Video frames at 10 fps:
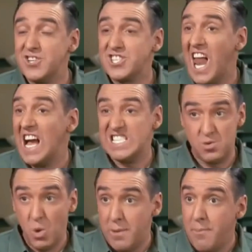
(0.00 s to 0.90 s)
first class
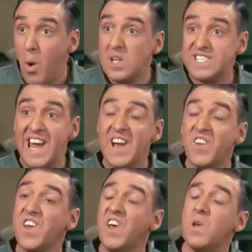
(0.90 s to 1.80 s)
is what it boils
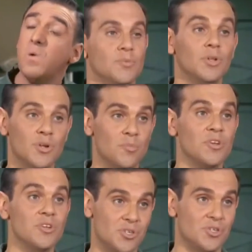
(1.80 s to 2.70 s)
down to. Well,
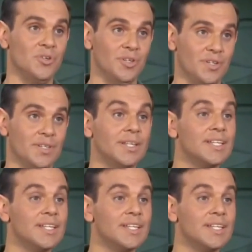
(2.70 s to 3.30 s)
Gomer, you should.